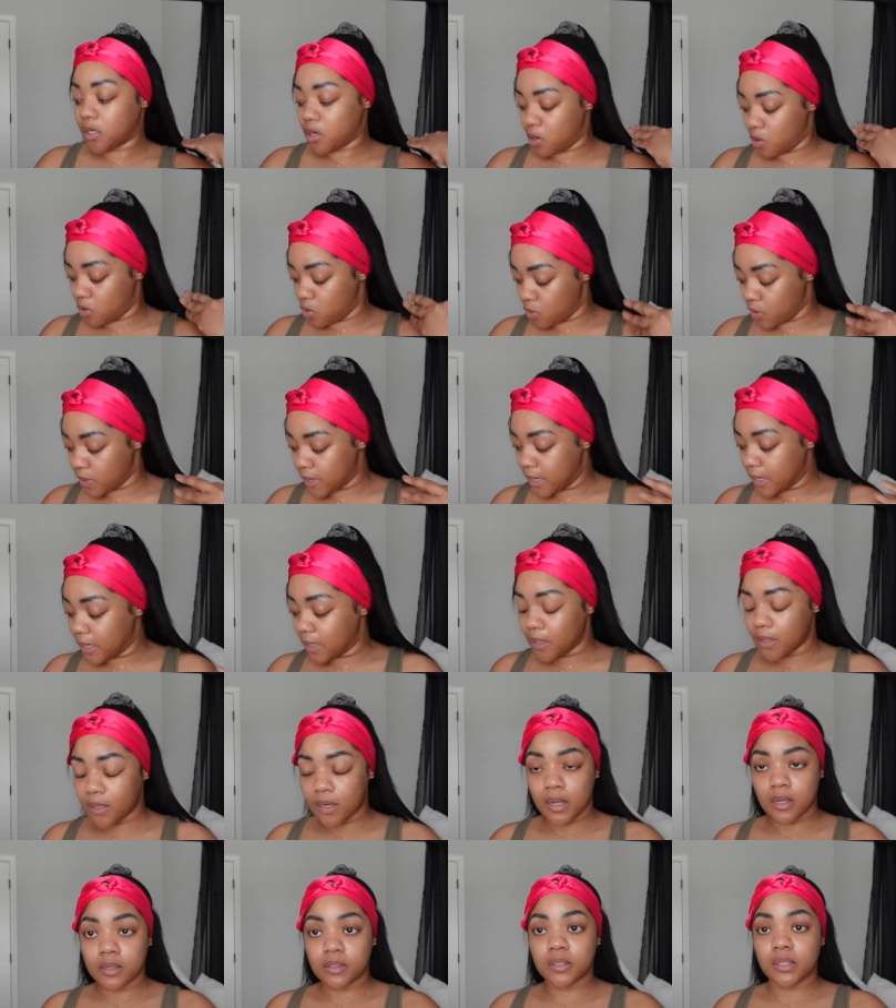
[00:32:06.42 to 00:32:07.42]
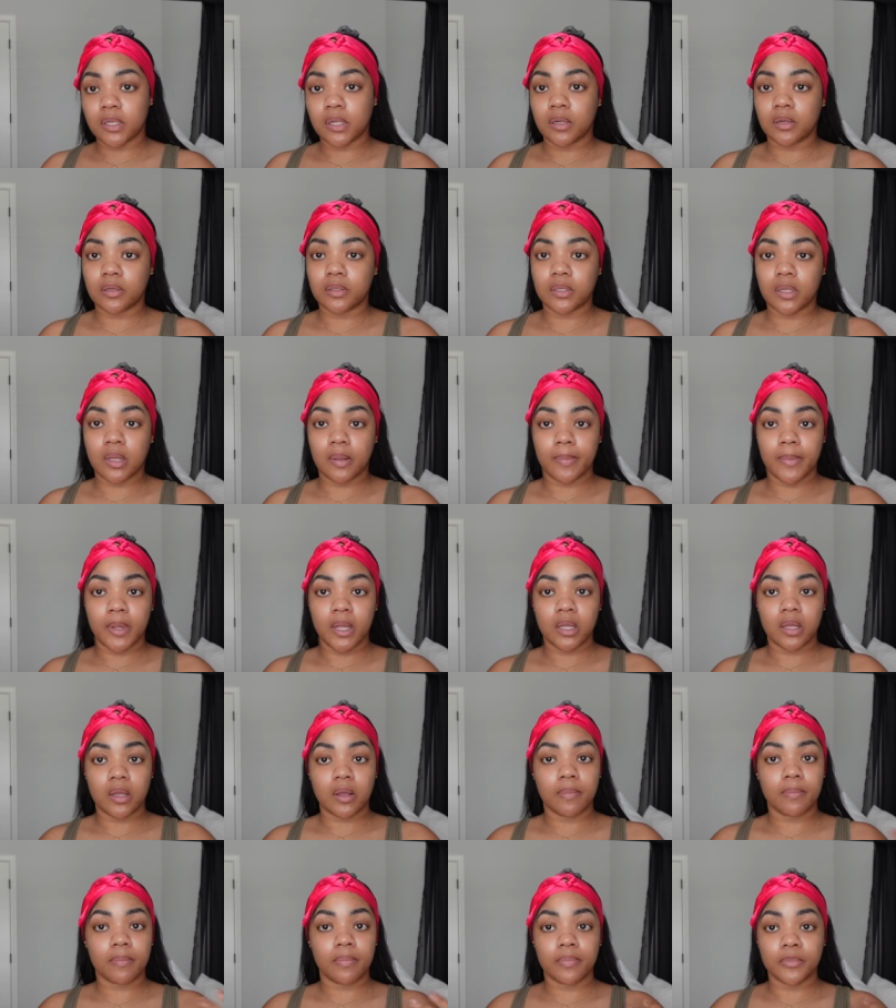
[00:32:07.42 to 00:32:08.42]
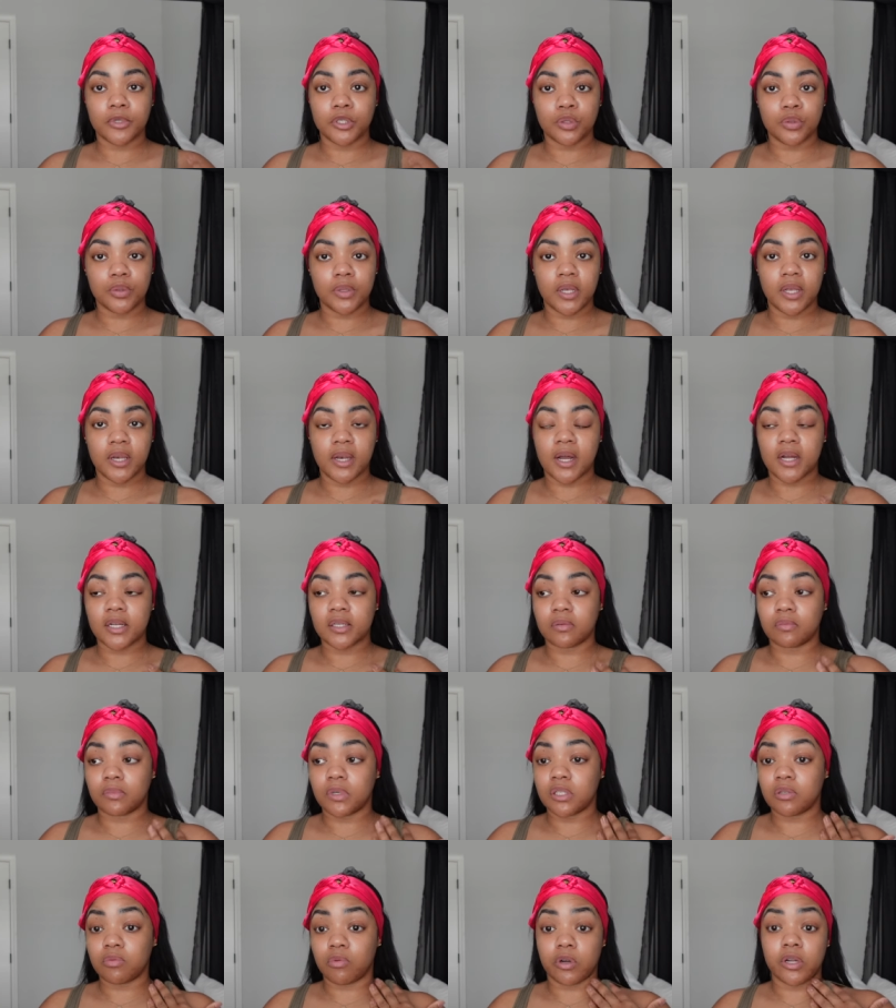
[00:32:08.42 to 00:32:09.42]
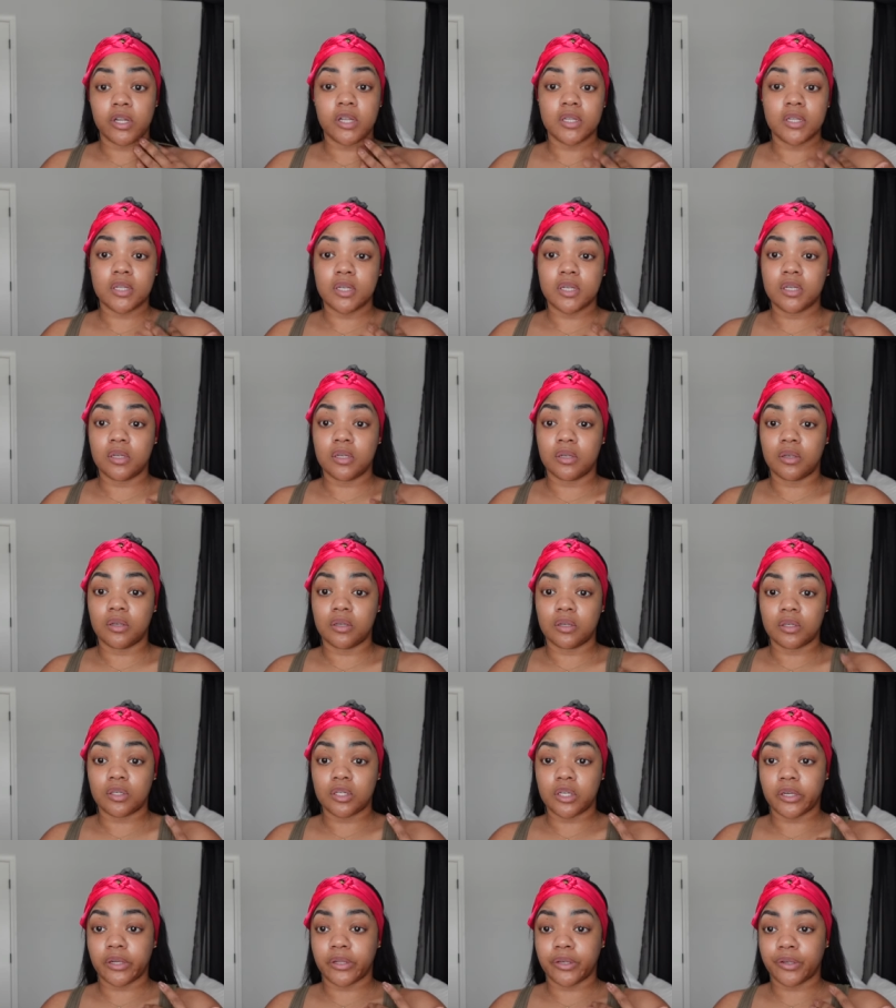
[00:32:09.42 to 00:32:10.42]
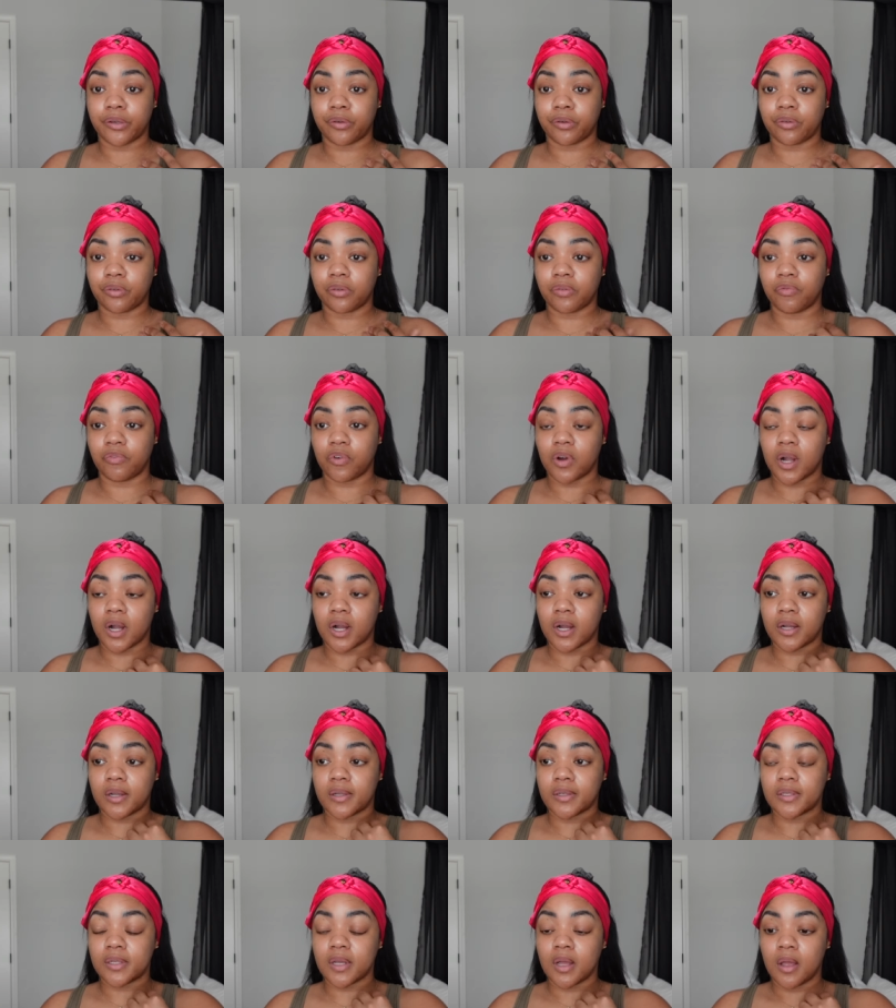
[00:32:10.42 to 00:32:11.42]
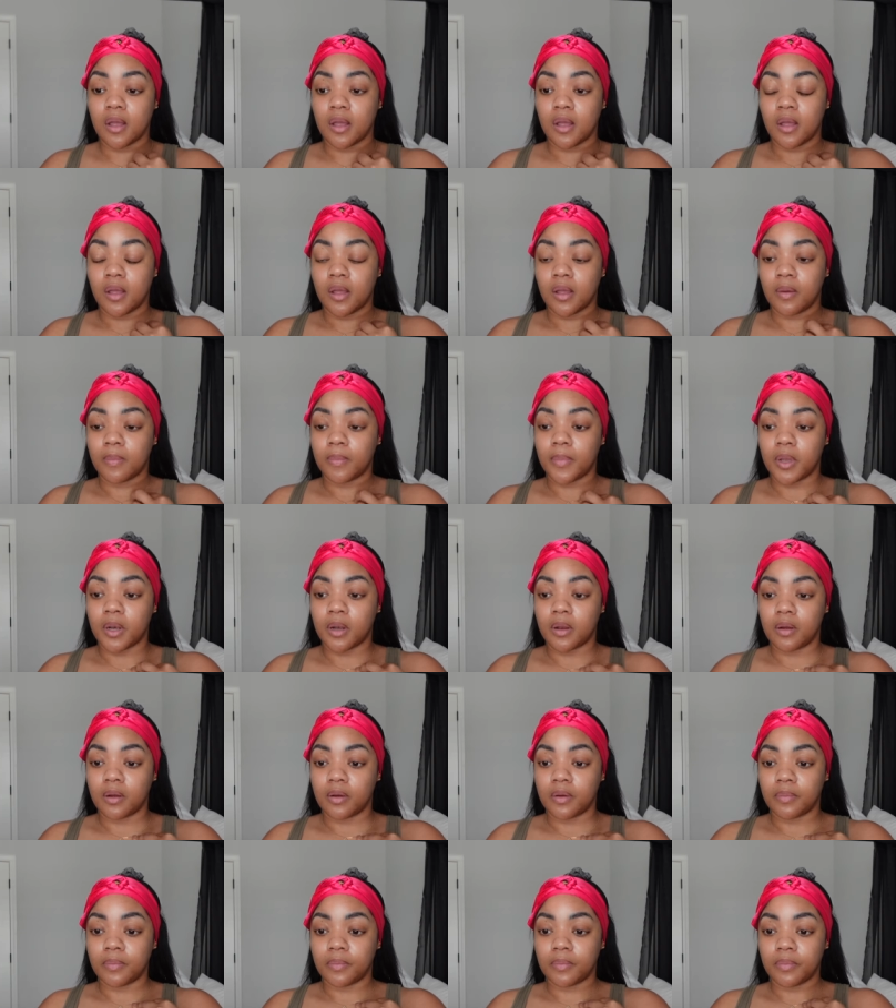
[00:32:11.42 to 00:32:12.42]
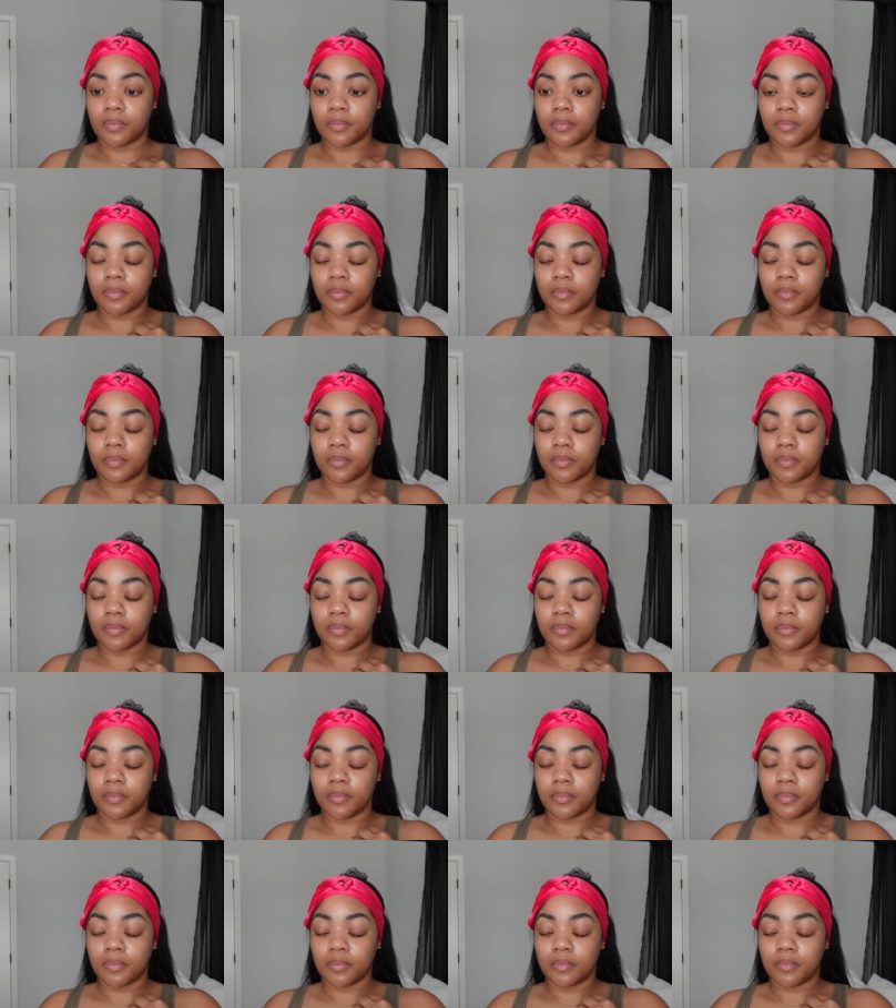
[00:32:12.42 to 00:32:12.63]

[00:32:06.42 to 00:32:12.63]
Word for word: go downstairs and make Junior and I some lunch. Well, he's eating chicken dinner and fries. But, um,